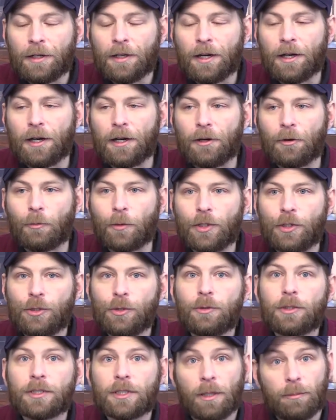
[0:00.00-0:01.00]
Uh, we
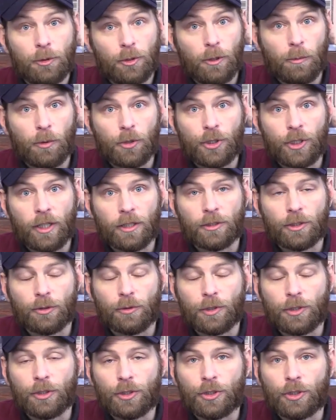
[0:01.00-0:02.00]
do accept super chats
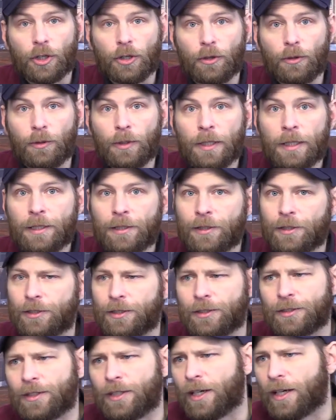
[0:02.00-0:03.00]
during the show. This
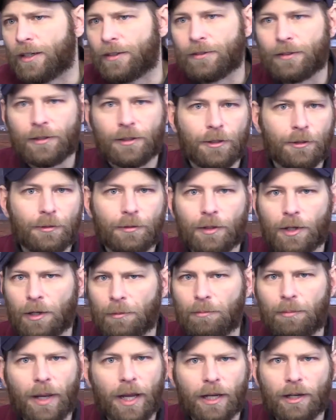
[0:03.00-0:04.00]
is not a, a,
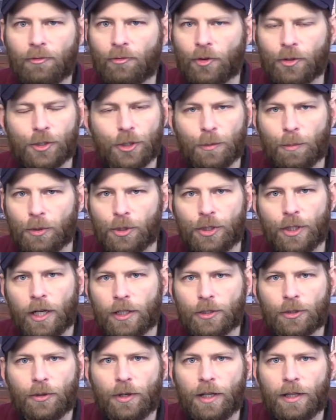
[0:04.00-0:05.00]
beg for super
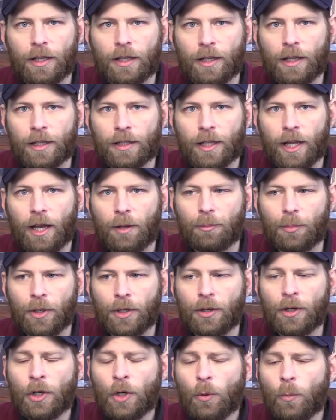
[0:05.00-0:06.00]
chats or anything like that,
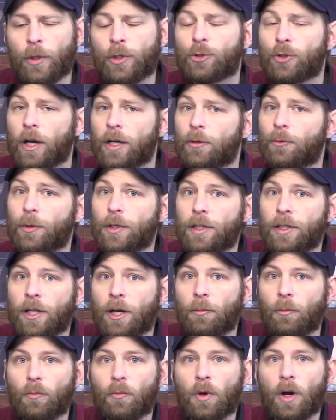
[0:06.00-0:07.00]
but we try to read
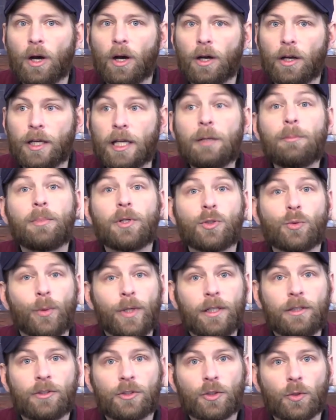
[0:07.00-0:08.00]
them uh, in
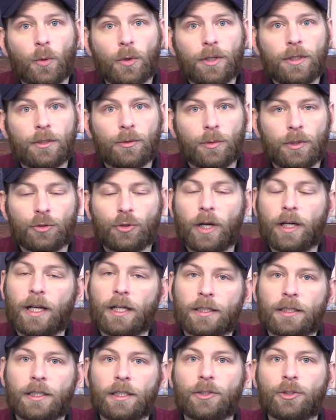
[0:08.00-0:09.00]
between stories. We try
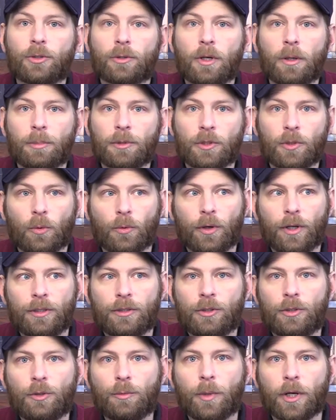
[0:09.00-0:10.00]
not to interrupt stories
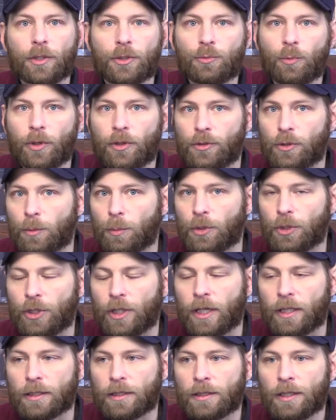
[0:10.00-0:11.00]
too much with super
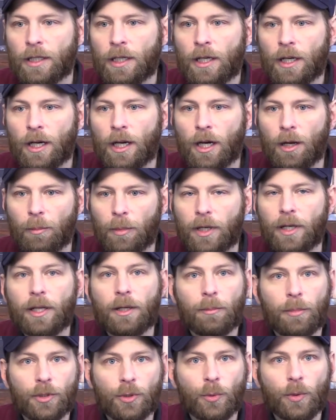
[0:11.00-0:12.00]
chats, uh, but
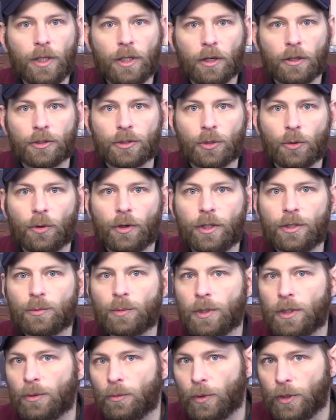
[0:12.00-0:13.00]
in between our stories,
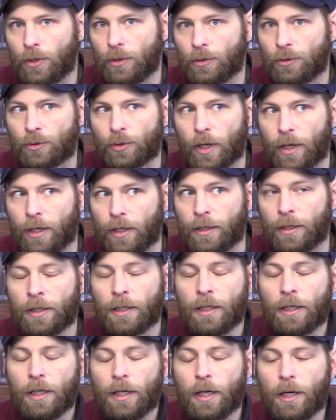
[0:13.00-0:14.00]
we, we do try to
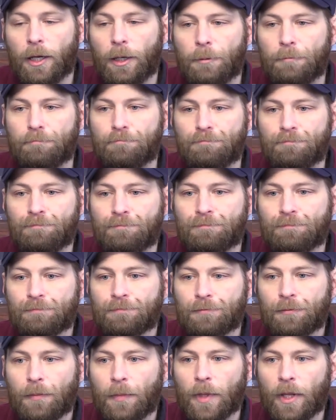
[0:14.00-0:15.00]
um,
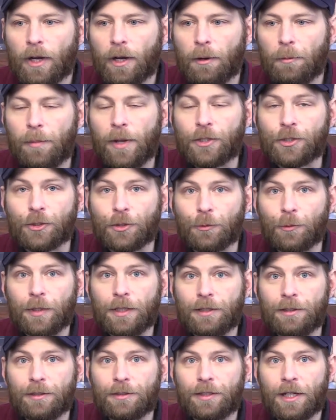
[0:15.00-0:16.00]
uh, make sure that
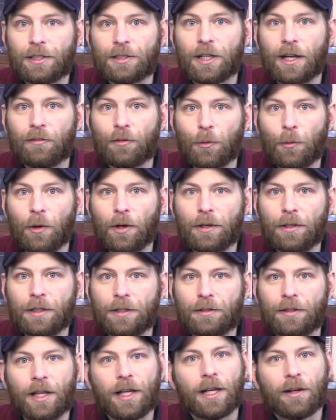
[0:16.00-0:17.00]
we get to everyone
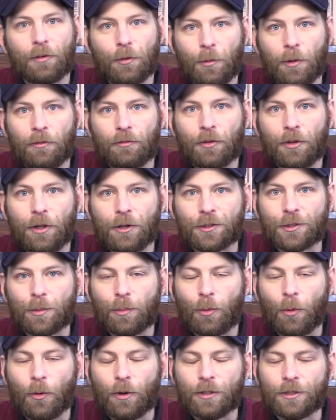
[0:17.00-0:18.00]
and thank everyone for their
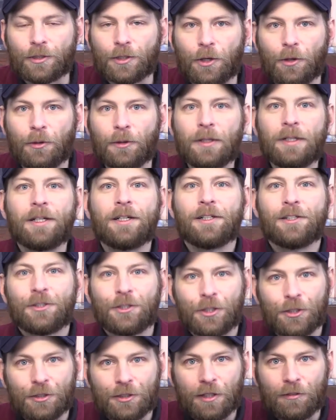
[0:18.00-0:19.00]
support. So
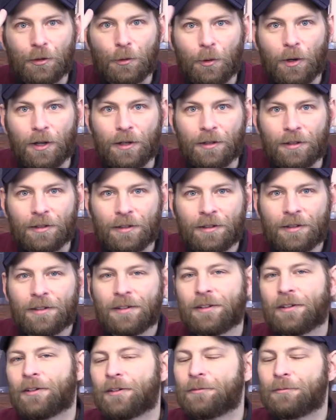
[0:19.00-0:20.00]
cheers, everyone.
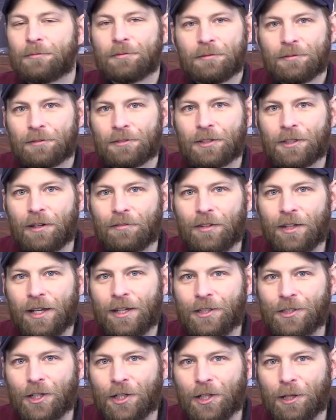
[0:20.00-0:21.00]
Love the
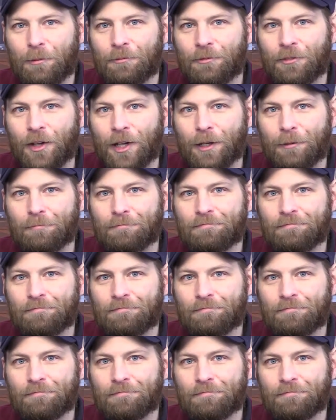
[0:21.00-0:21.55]
HLM fam.